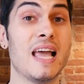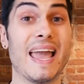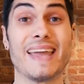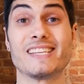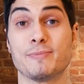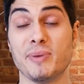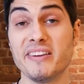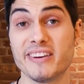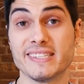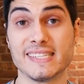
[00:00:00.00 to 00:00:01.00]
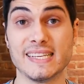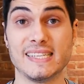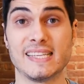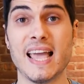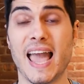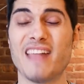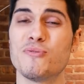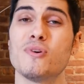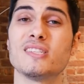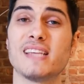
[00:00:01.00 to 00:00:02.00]
experiences, and you
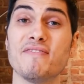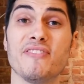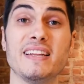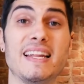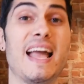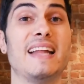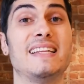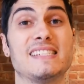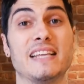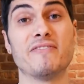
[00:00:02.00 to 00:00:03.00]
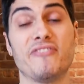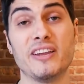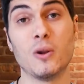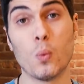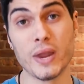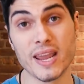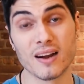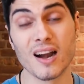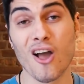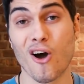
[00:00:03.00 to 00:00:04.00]
want something that doesn't feel
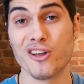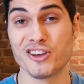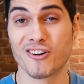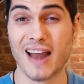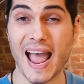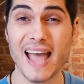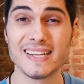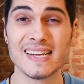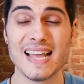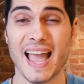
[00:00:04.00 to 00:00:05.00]
weird on your head,